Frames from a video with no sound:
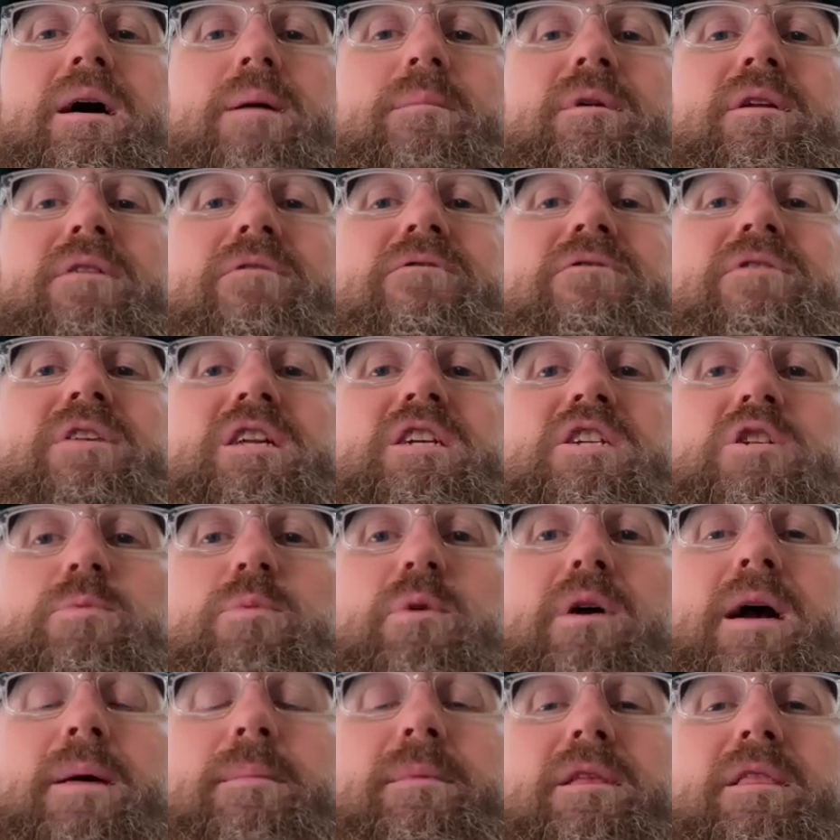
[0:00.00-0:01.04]
I'm gonna finish
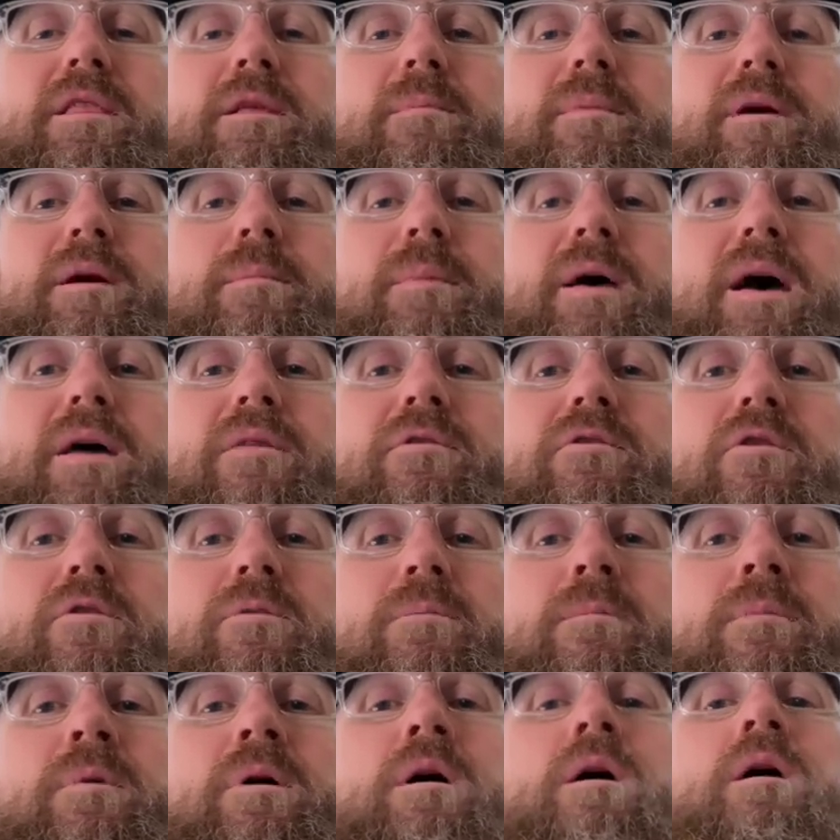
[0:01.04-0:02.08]
priming the big
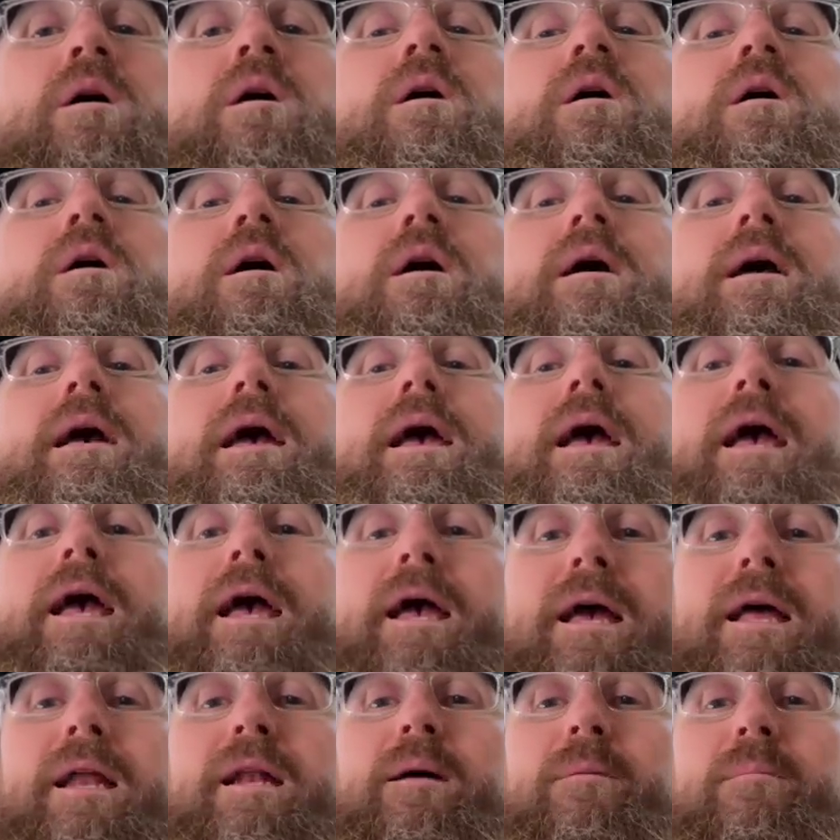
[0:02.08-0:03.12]
bathroom
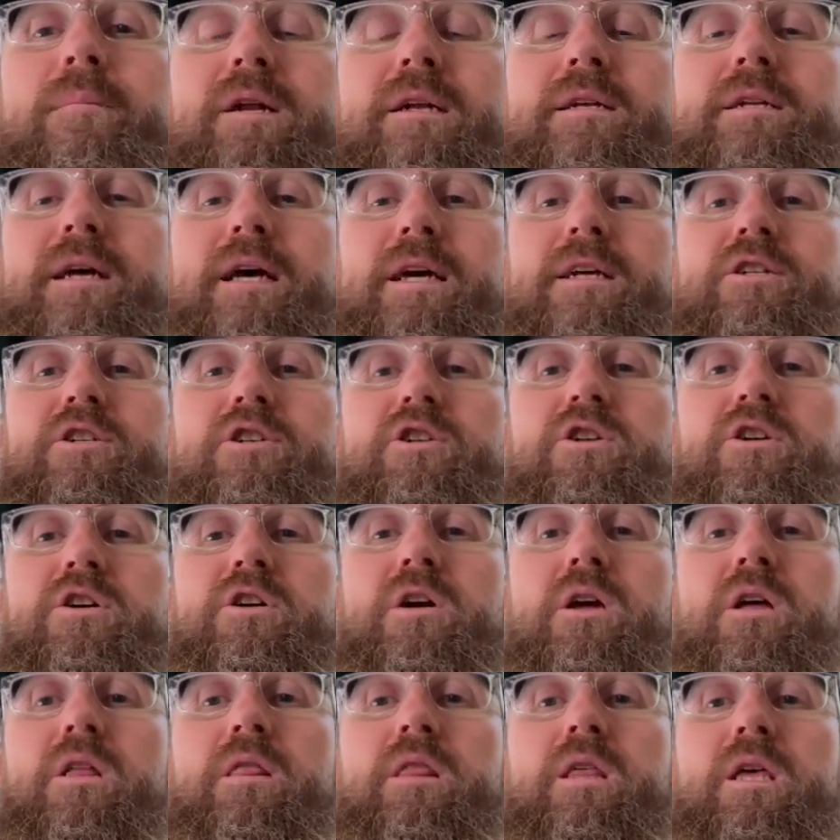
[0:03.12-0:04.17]
and I'm gonna
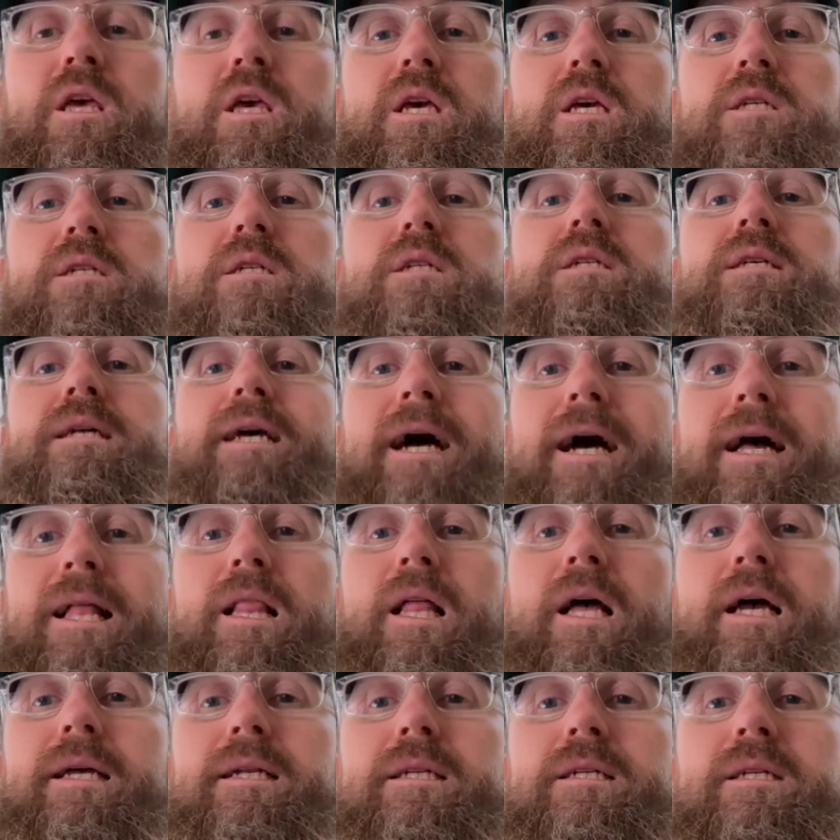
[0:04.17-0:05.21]
texture the
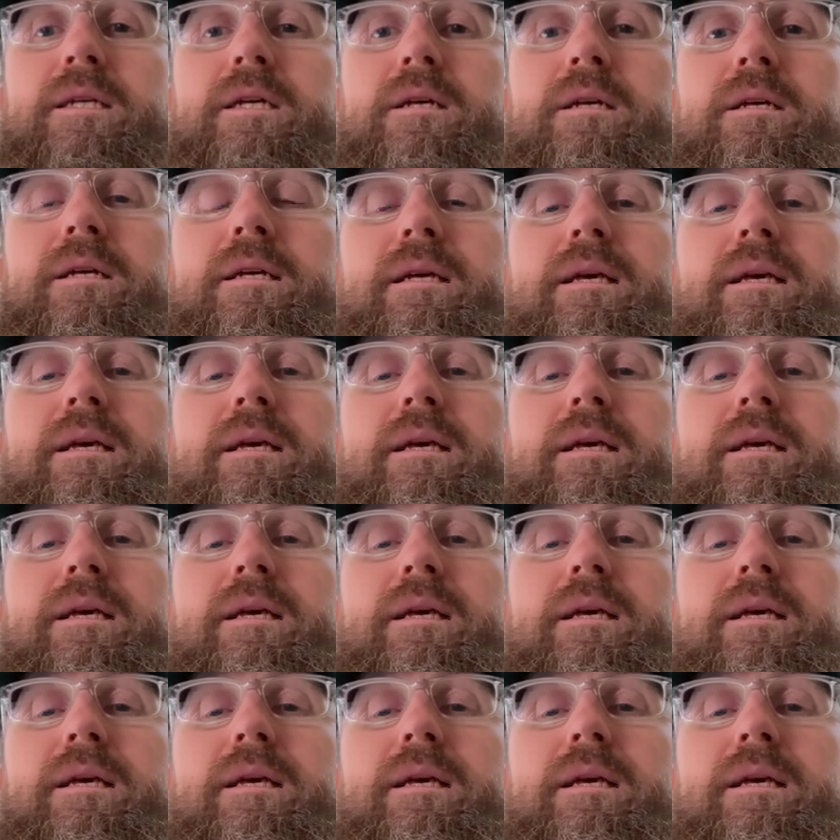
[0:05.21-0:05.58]
skylight.